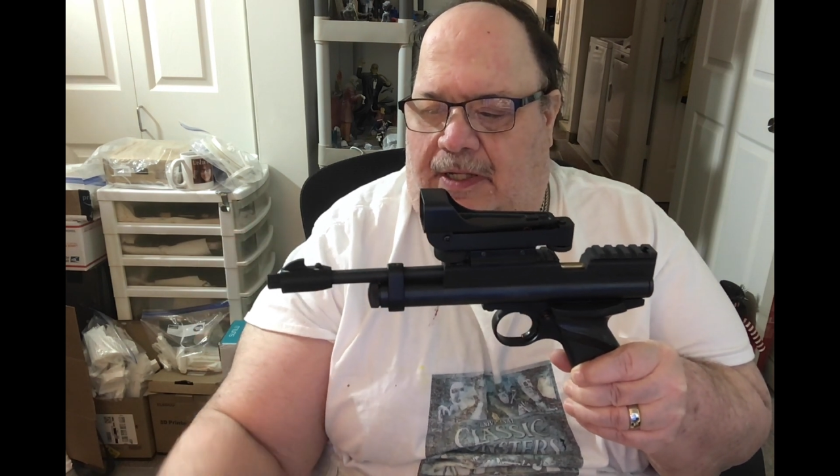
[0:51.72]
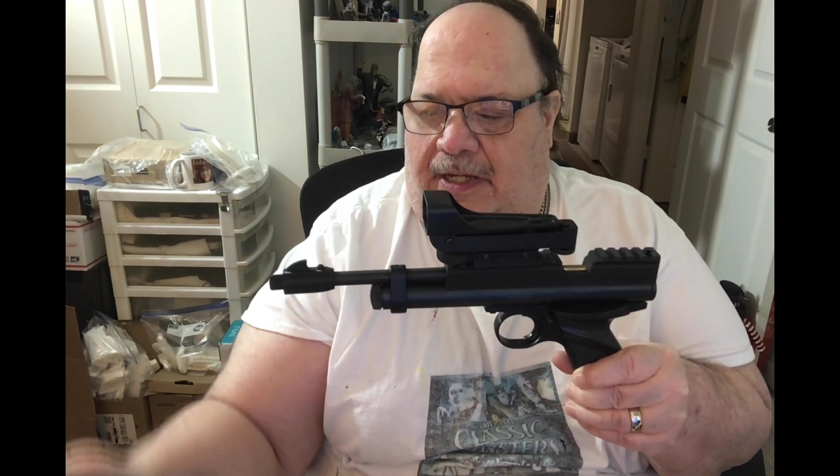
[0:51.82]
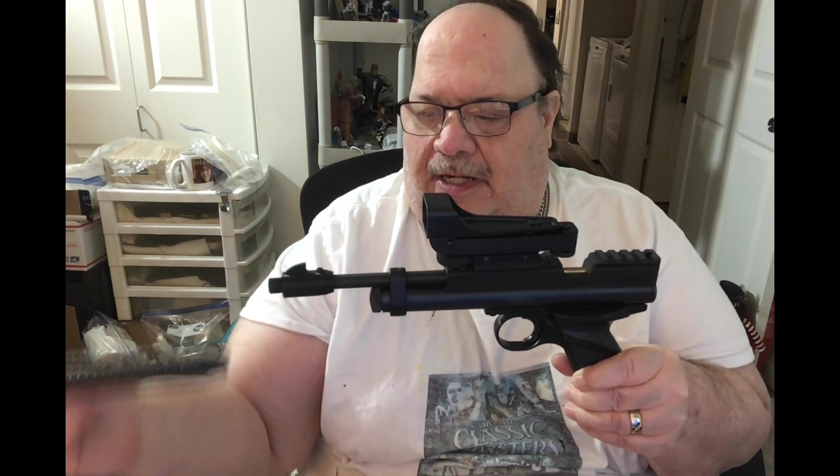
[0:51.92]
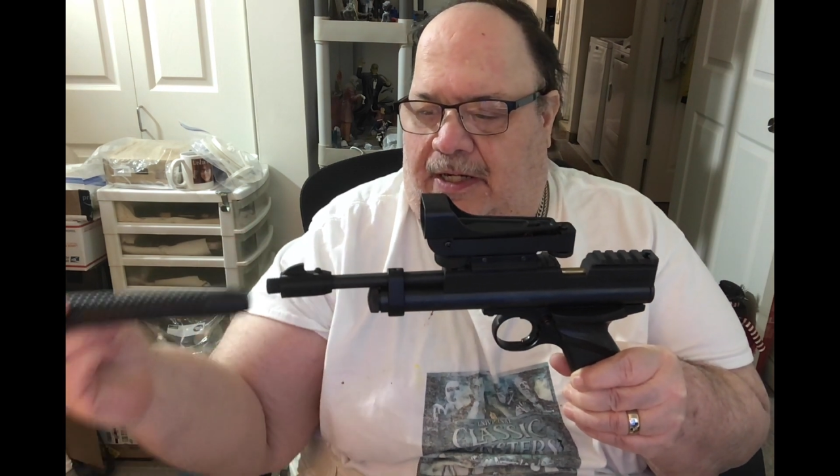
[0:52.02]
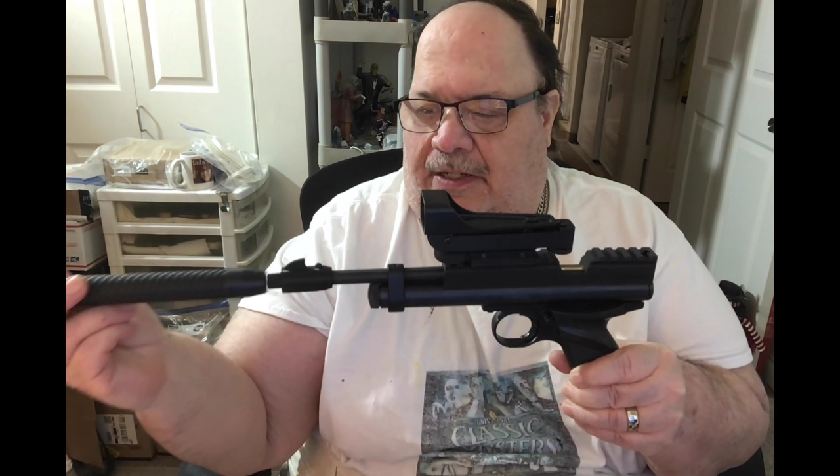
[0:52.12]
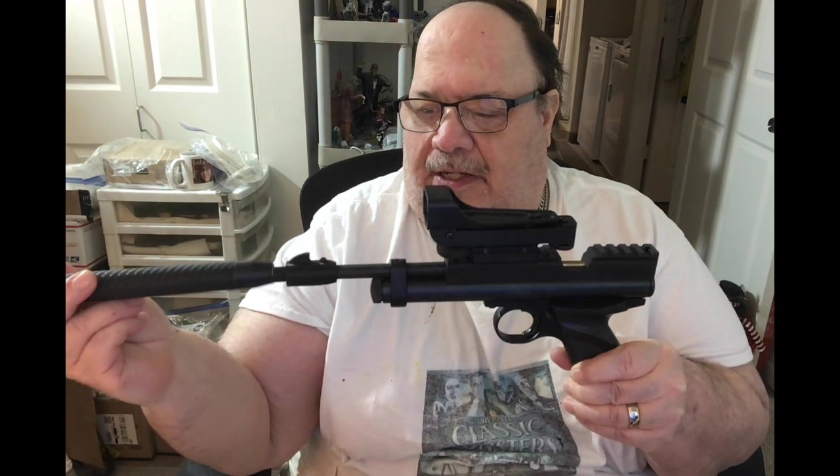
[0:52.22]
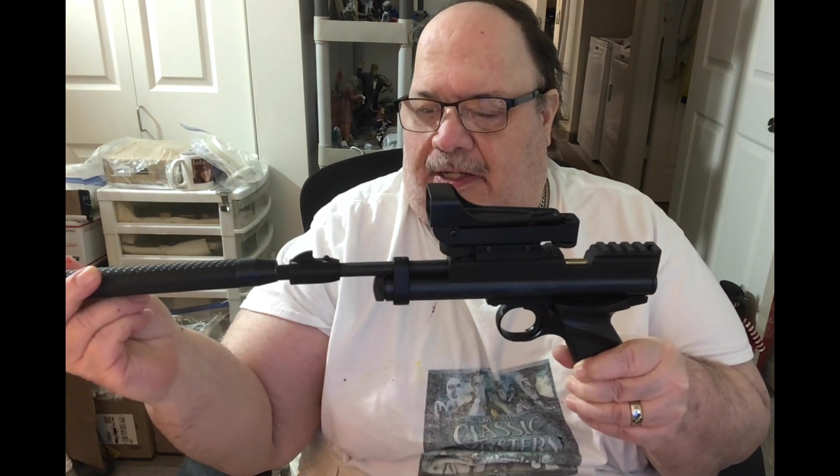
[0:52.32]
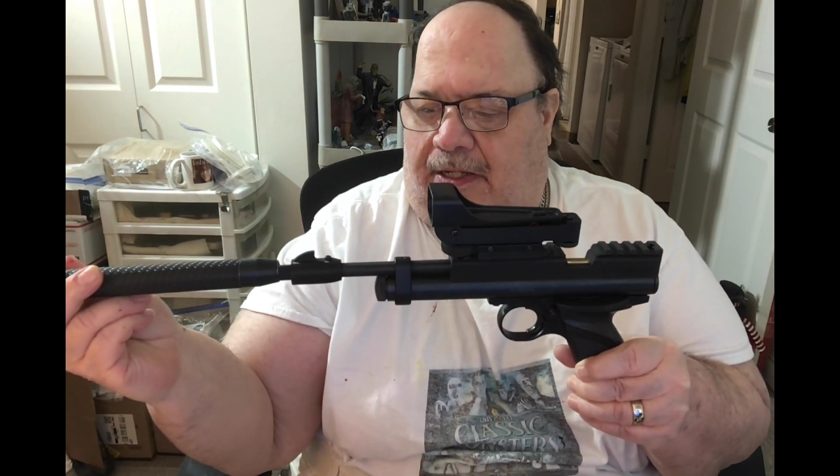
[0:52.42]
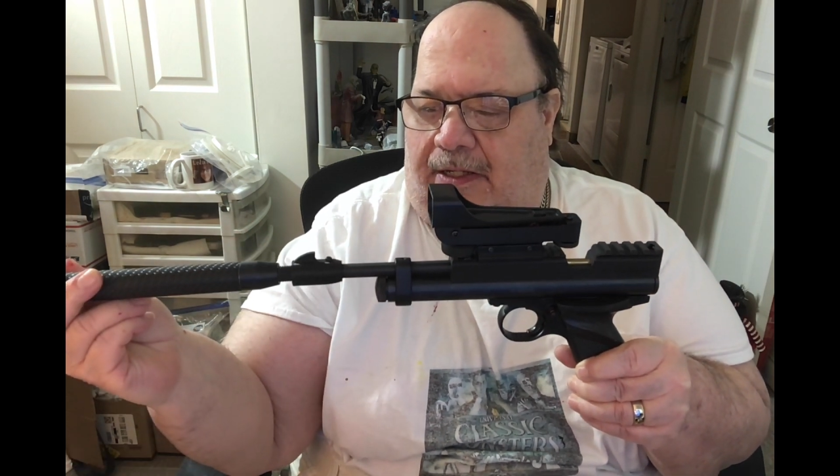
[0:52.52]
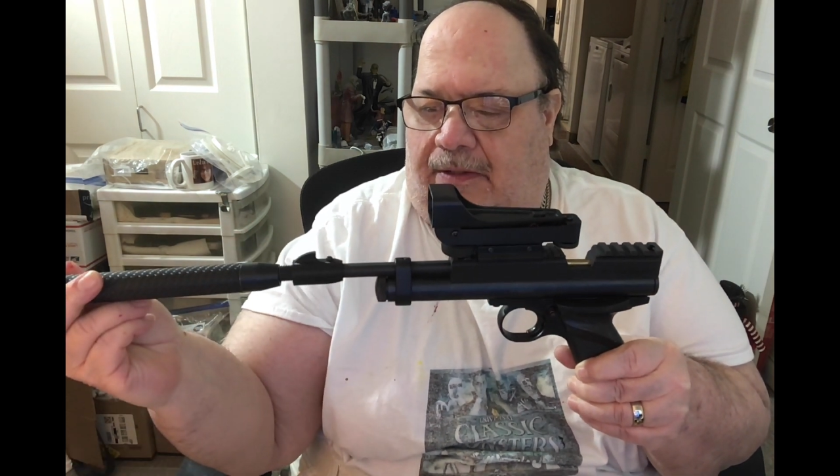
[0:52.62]
and
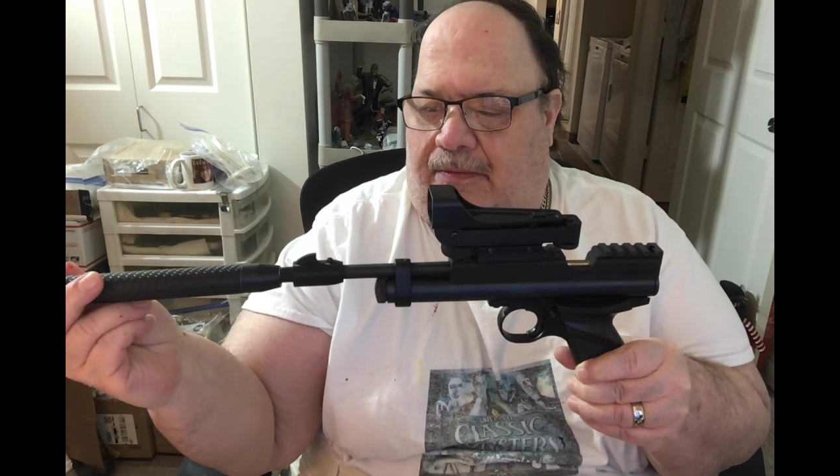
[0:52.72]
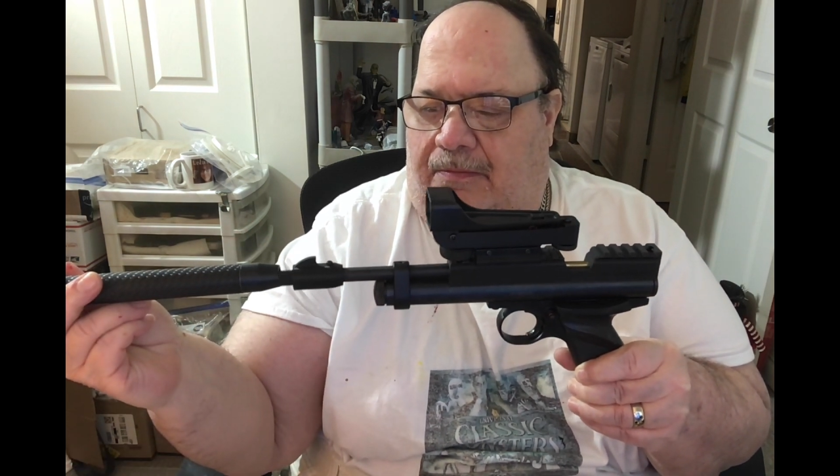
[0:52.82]
a